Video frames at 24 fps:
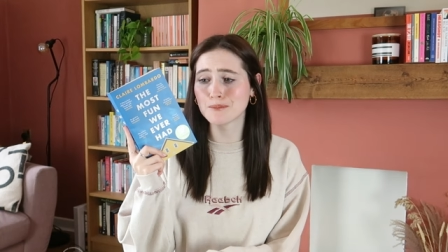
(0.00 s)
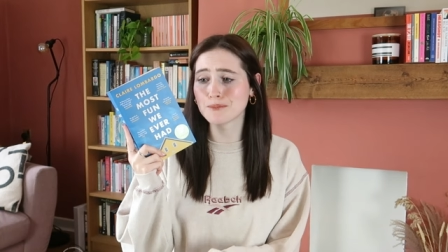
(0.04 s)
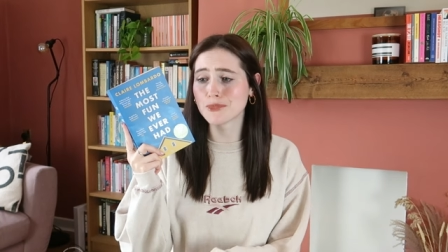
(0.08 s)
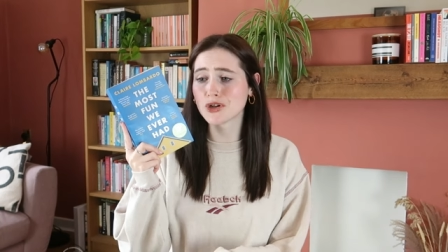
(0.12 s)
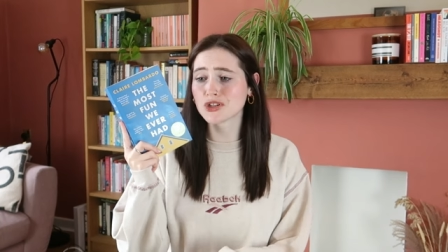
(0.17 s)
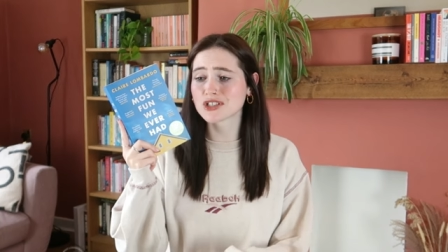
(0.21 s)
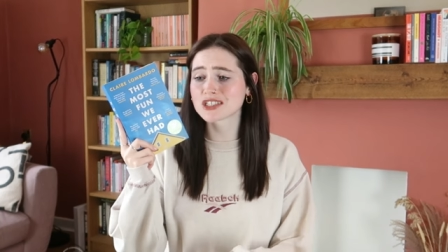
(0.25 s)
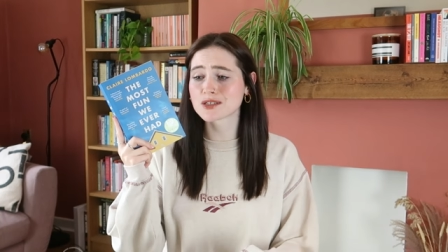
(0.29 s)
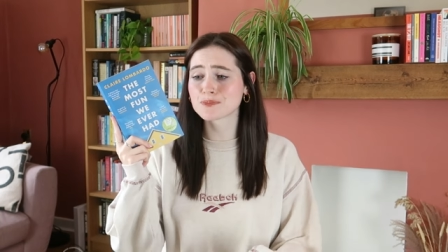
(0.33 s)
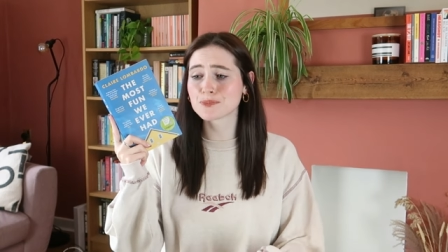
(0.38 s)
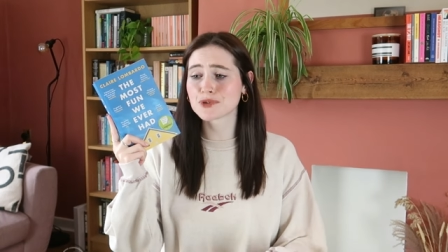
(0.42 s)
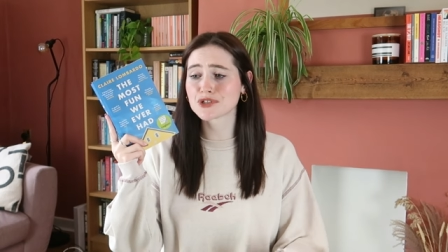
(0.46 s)

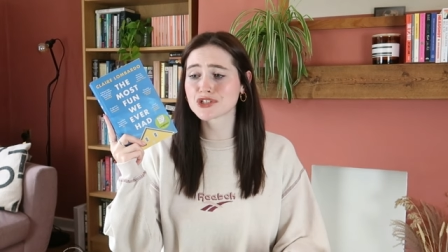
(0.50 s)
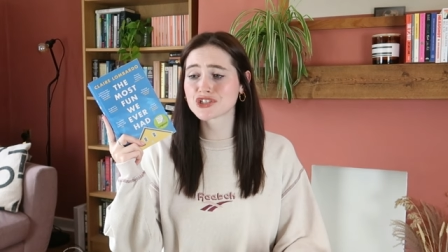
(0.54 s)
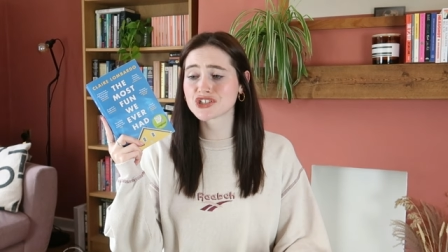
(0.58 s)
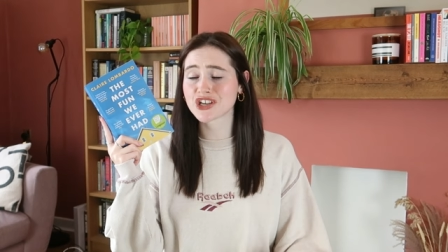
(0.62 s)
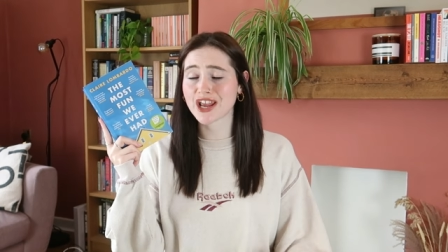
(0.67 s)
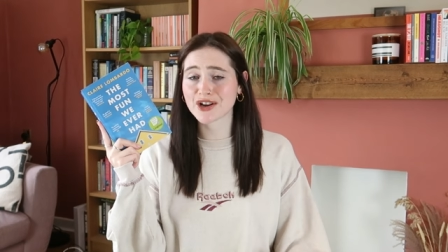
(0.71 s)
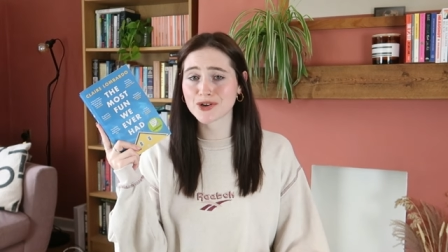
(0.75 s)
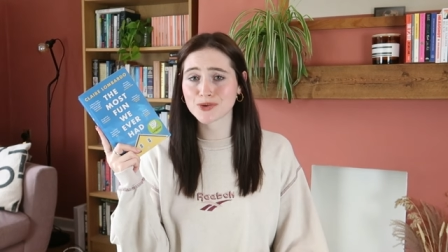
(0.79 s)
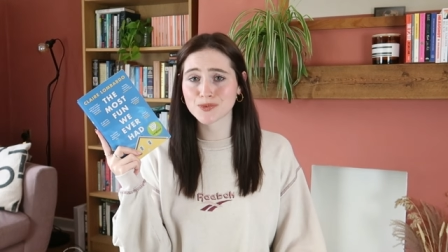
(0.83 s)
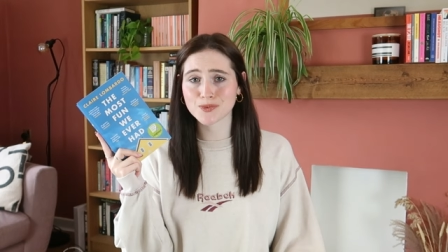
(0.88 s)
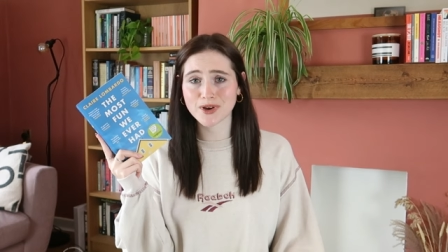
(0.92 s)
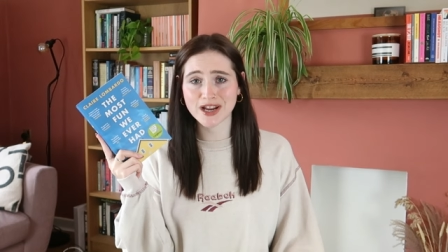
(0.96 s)
multiple
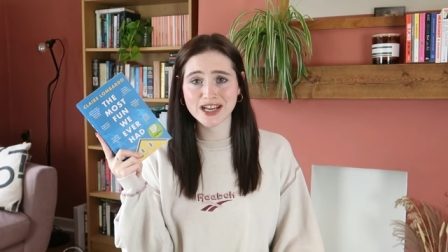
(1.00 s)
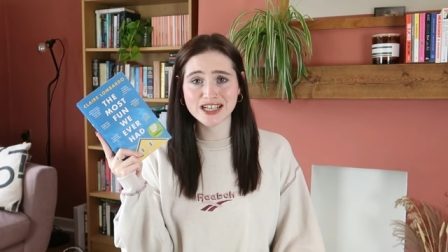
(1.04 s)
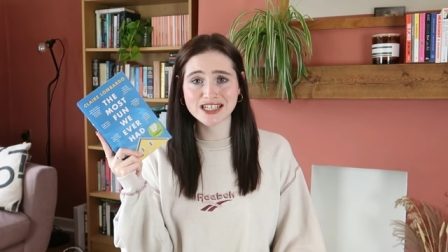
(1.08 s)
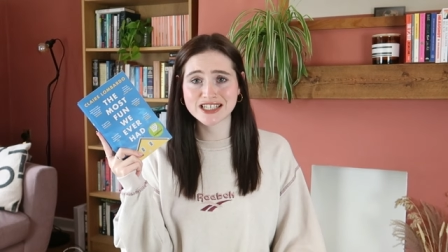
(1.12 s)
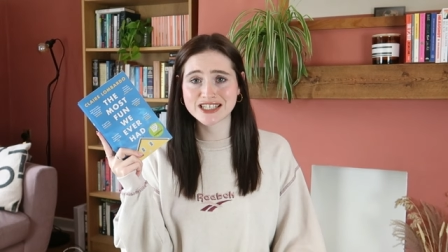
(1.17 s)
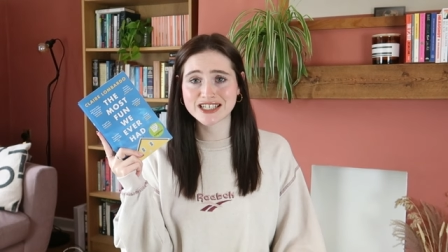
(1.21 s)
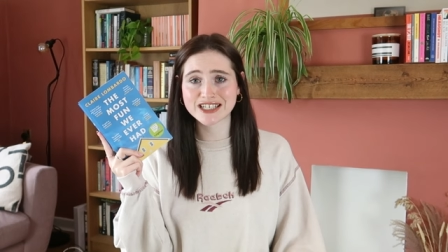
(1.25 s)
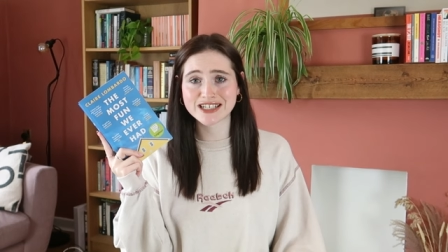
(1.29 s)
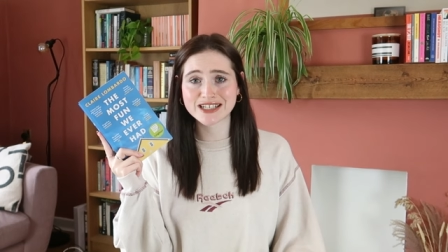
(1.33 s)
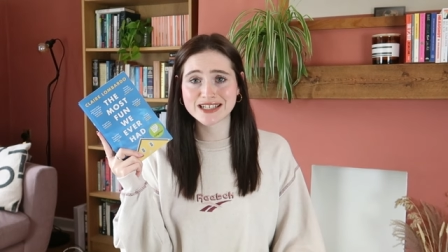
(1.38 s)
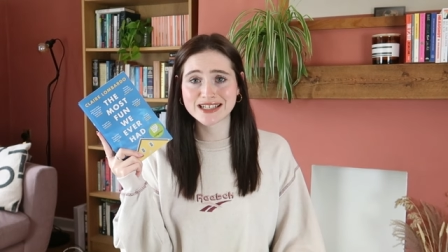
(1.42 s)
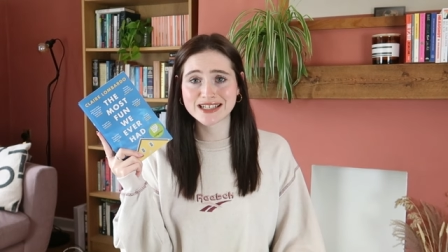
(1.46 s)

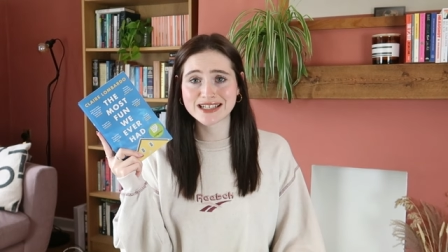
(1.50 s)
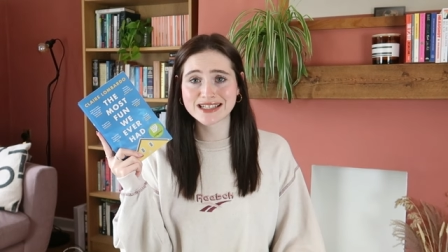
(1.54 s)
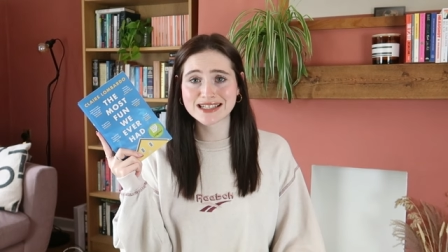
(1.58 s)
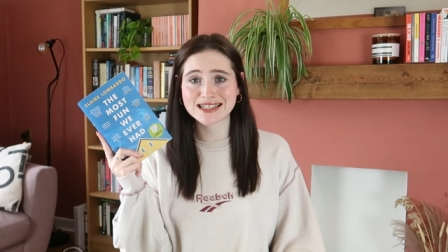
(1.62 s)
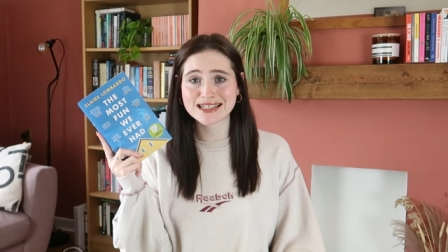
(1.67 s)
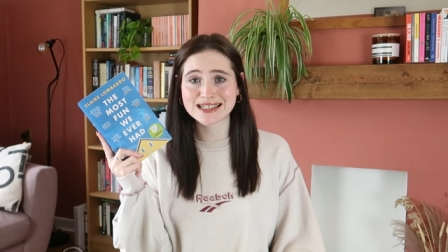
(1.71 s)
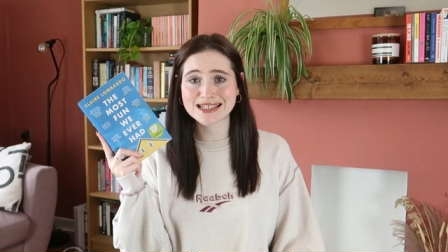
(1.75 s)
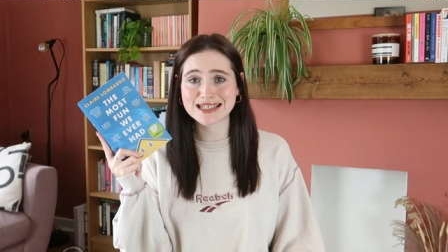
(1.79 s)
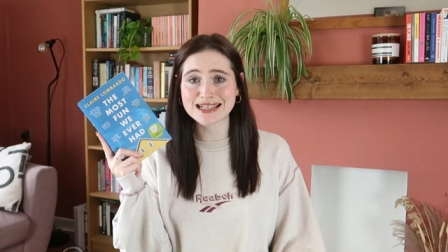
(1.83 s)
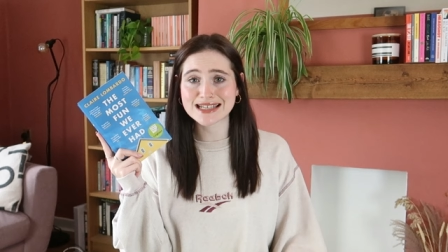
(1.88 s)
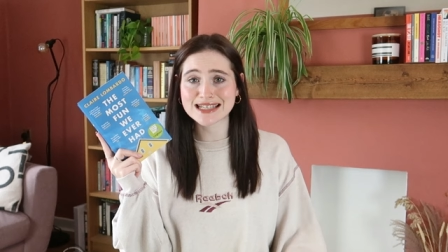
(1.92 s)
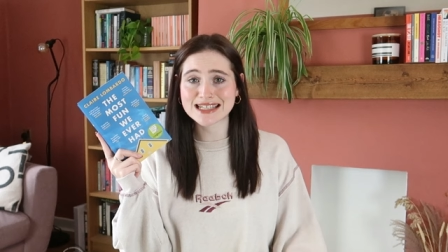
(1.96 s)

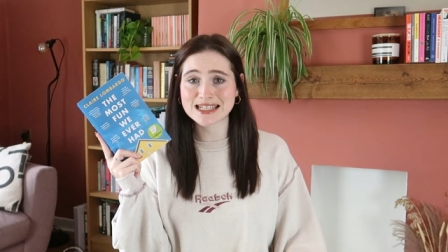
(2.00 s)
generations,